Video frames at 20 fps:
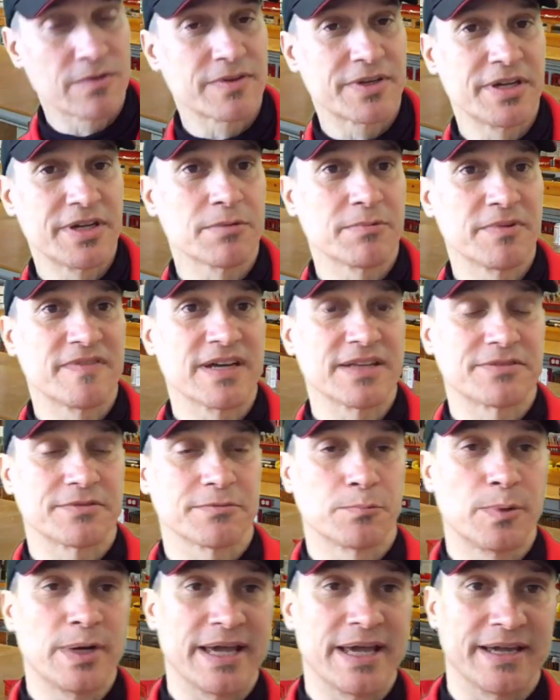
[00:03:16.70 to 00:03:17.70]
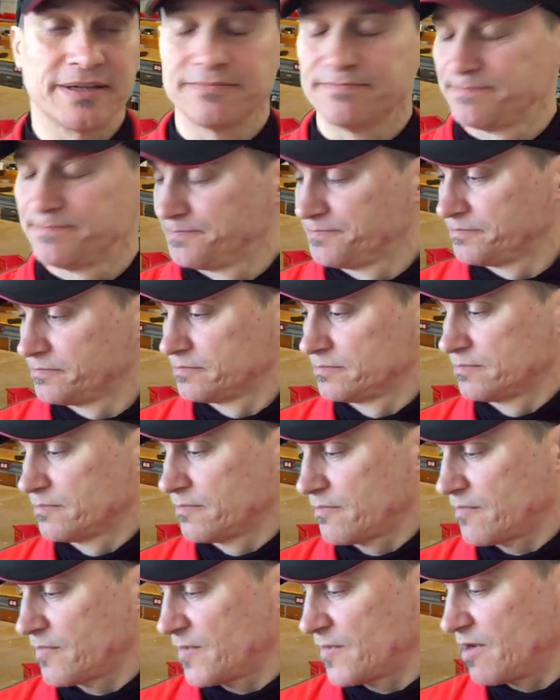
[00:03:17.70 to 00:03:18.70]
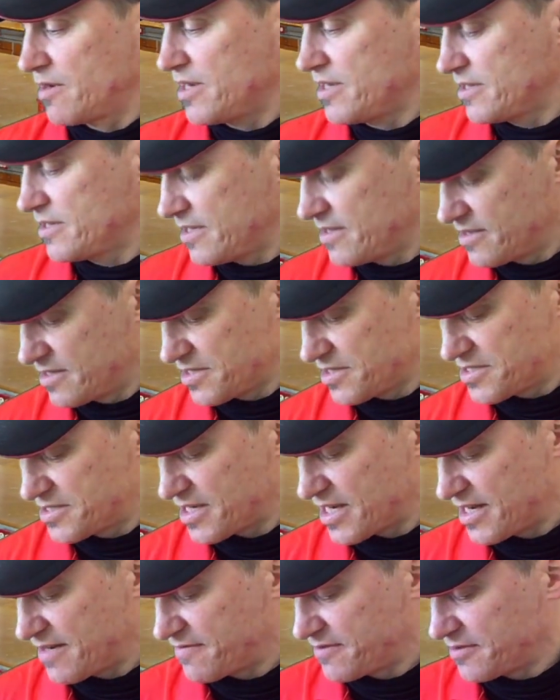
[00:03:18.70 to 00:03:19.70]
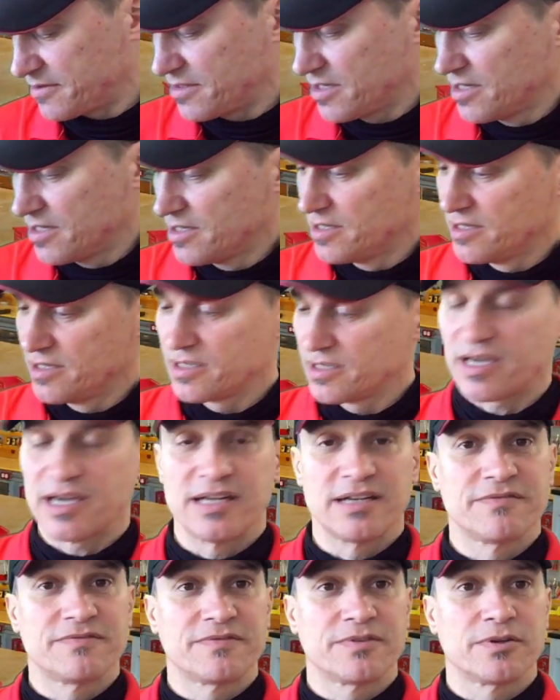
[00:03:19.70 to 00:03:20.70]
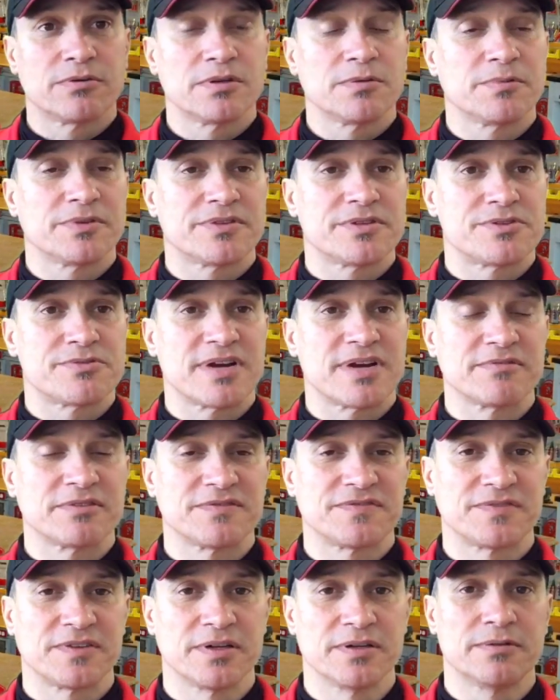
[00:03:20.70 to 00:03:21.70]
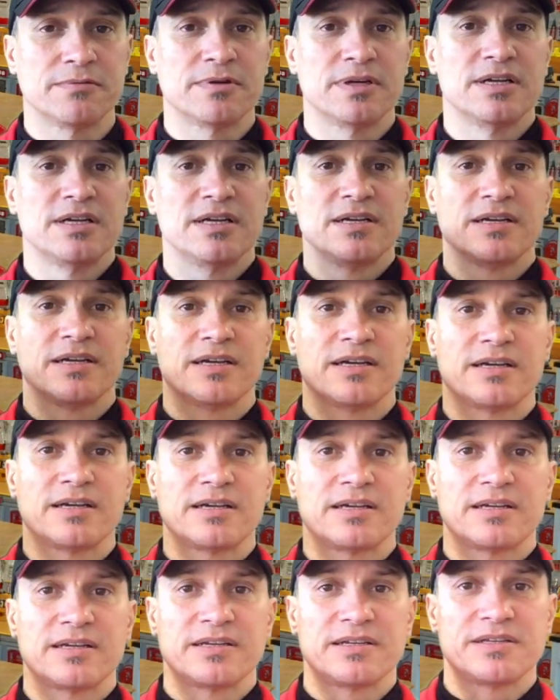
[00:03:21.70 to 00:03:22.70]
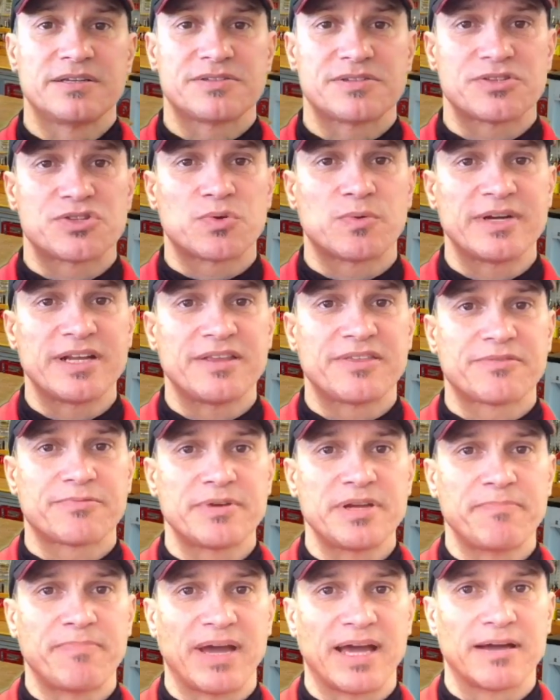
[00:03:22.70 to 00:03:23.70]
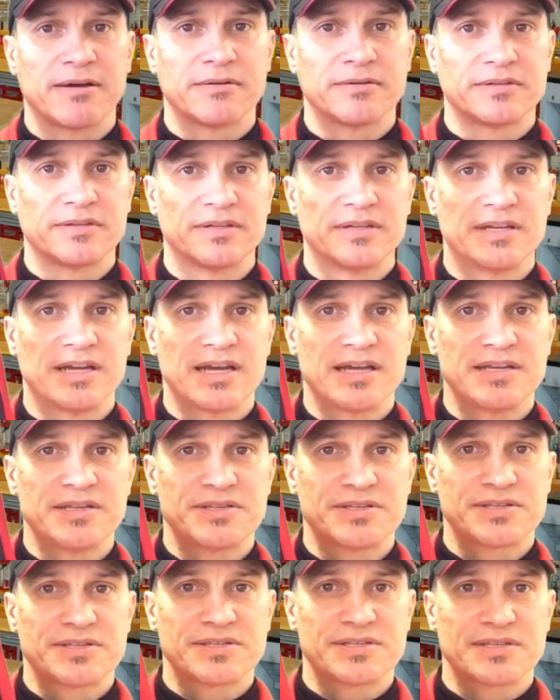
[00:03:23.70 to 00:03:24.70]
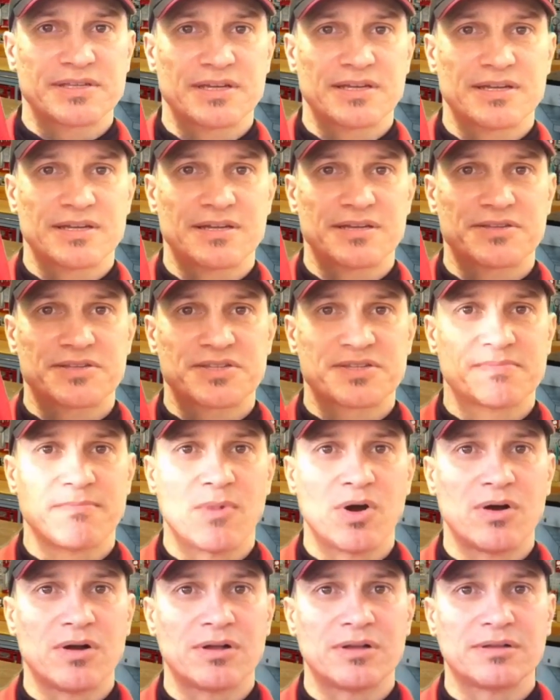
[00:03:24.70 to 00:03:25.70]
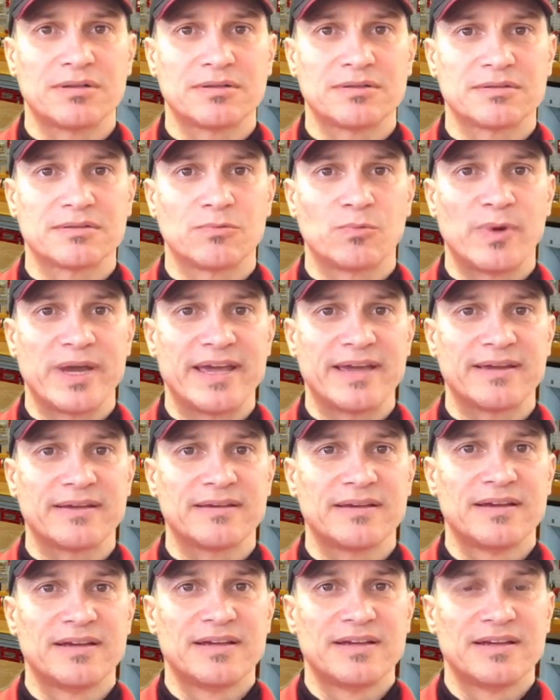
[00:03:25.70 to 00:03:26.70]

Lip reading: here we've got the wing. All right, and this diver, kind of going with the travel flow, is a 23-pound, nice small wing.